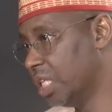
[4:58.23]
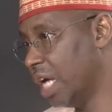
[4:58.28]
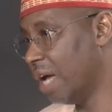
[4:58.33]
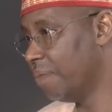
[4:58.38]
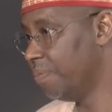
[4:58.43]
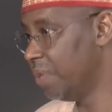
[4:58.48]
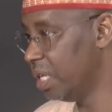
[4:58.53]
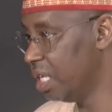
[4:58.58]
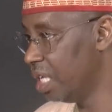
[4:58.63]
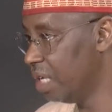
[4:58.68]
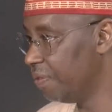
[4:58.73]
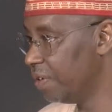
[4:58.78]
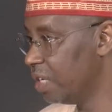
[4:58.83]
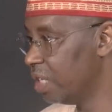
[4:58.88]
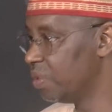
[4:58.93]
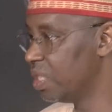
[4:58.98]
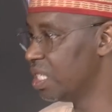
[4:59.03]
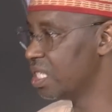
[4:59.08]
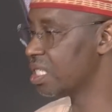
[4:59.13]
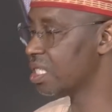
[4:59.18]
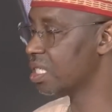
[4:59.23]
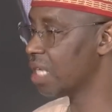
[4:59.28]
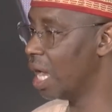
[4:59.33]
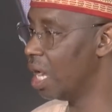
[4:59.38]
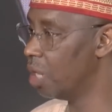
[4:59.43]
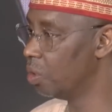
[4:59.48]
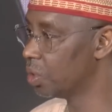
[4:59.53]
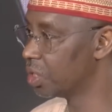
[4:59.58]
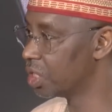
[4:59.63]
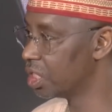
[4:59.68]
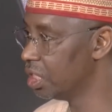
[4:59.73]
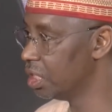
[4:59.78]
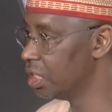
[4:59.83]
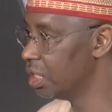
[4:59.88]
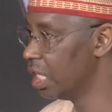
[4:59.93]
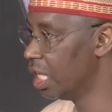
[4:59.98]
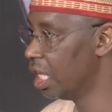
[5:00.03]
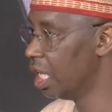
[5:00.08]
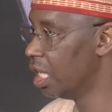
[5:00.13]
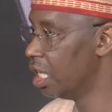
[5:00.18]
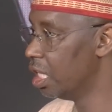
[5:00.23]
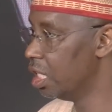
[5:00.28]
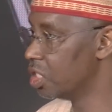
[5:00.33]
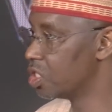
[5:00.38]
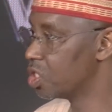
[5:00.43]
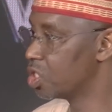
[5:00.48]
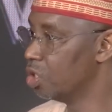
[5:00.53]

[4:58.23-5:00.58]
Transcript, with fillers: I believe if this country is to